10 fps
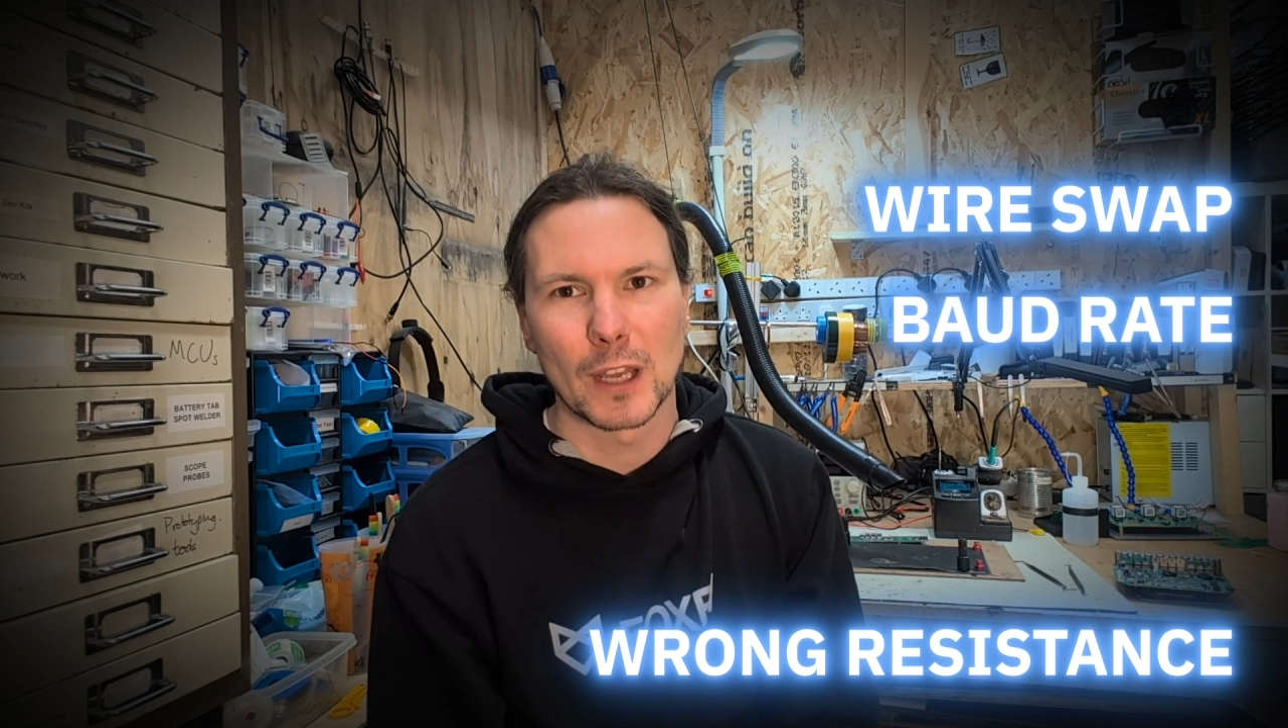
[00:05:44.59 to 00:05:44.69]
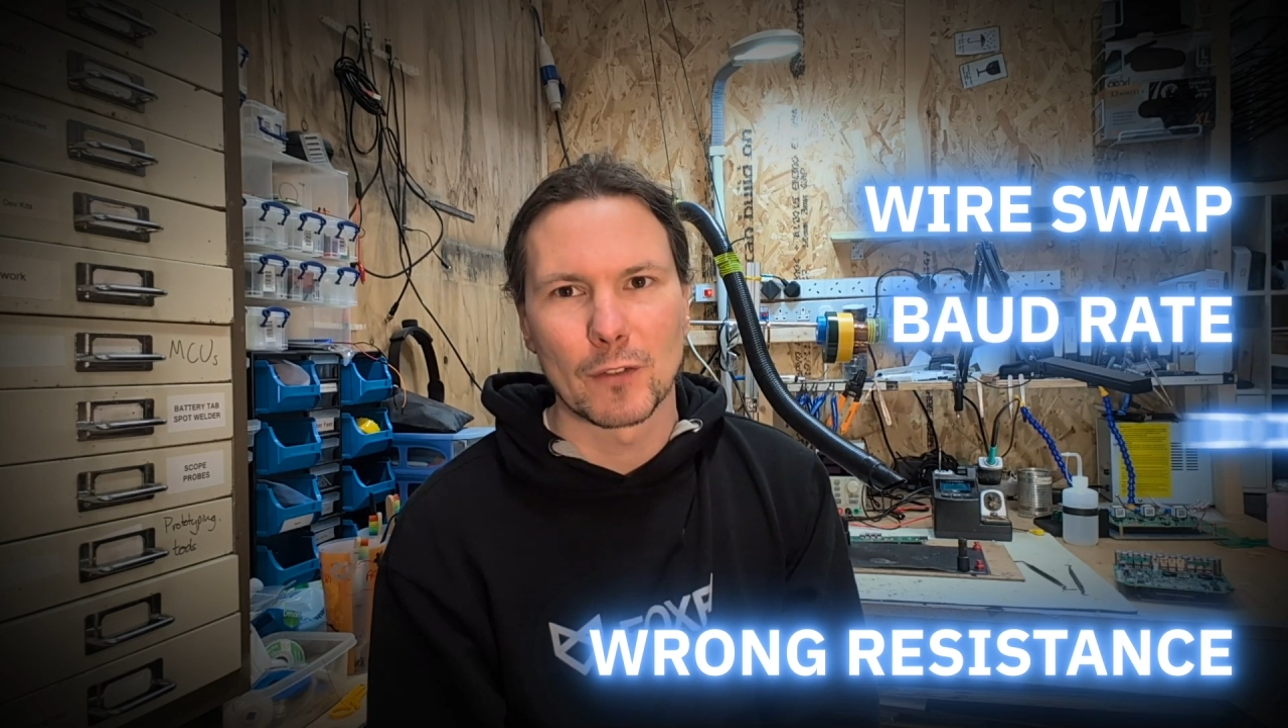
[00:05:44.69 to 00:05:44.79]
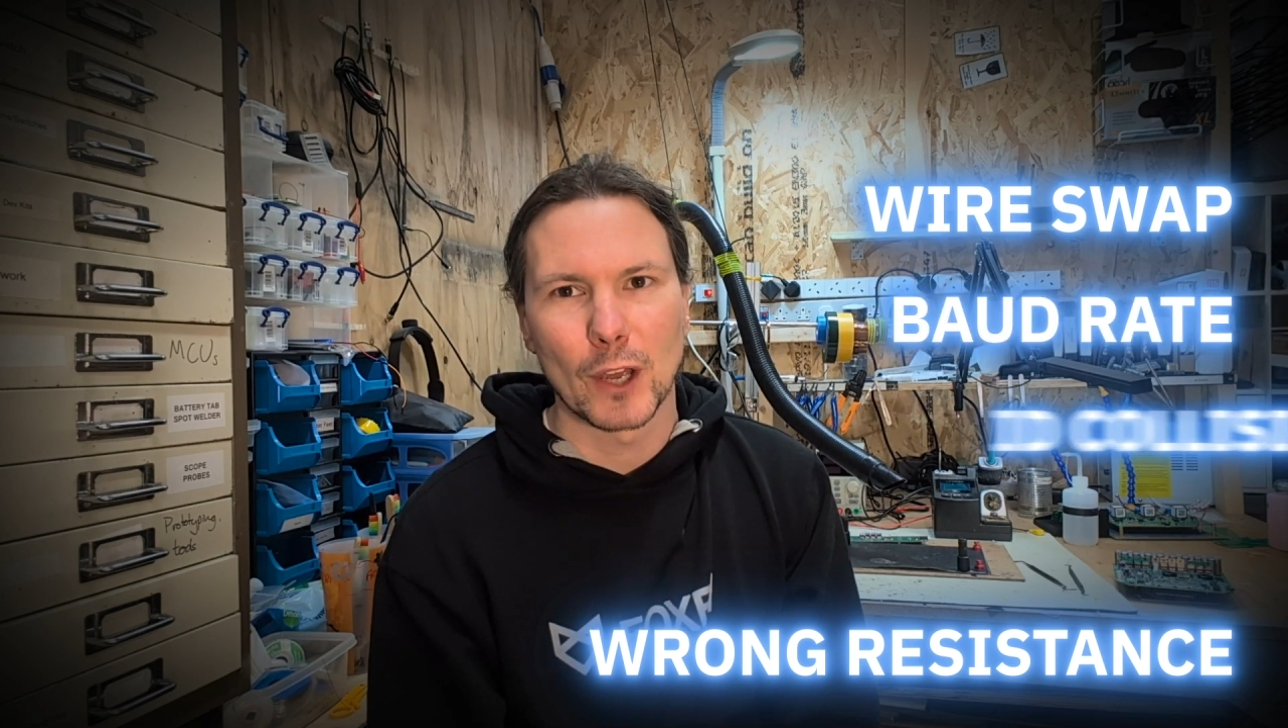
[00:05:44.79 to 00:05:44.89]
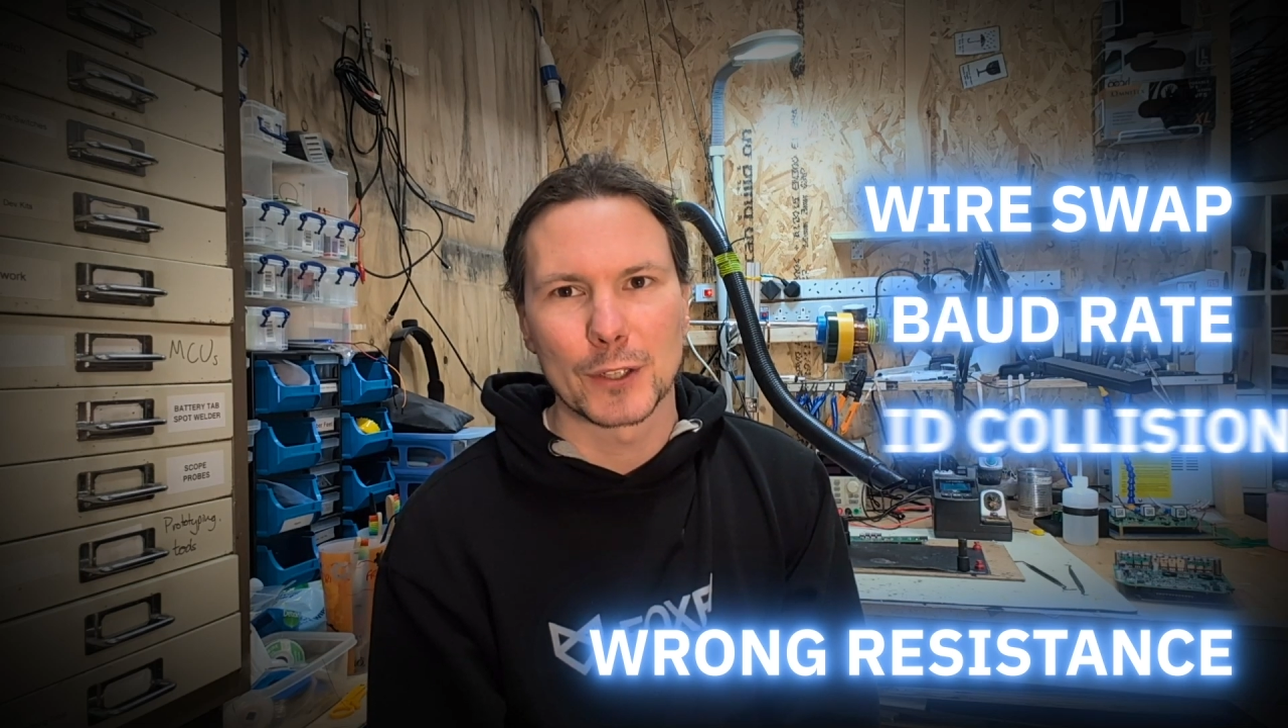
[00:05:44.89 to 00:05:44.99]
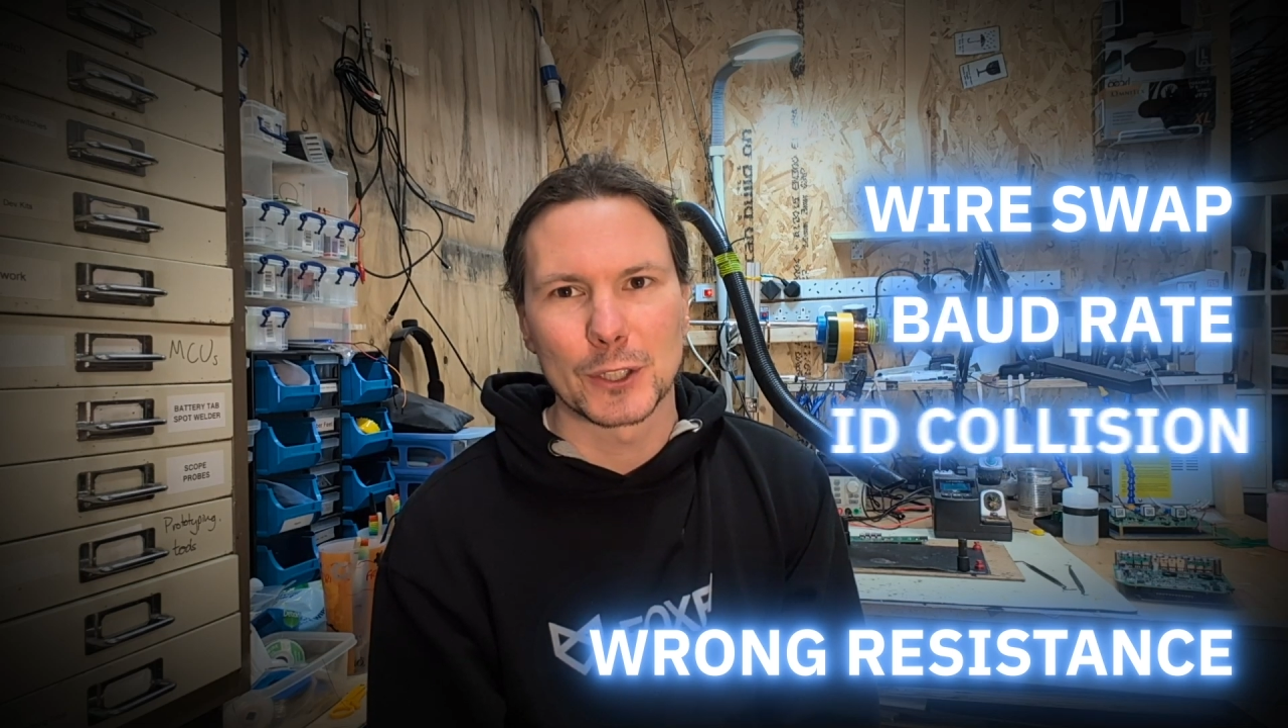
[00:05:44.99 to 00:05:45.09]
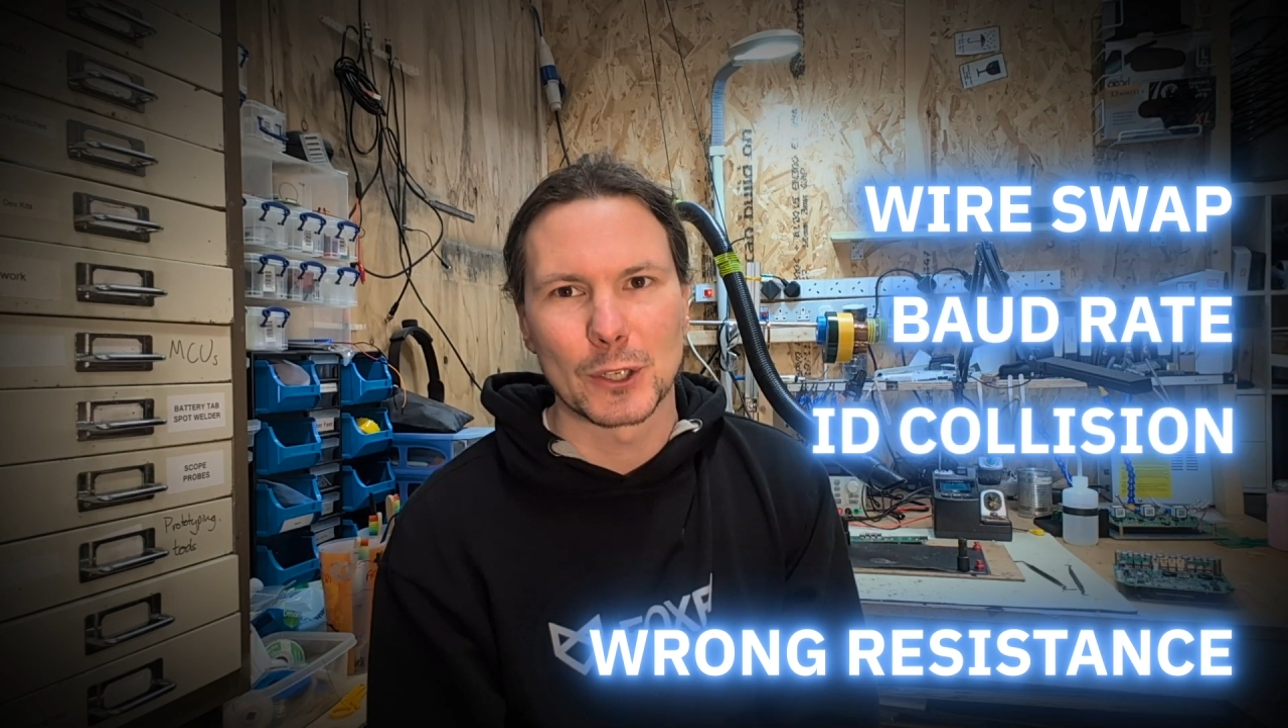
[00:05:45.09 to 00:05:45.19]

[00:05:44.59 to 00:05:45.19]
have an ID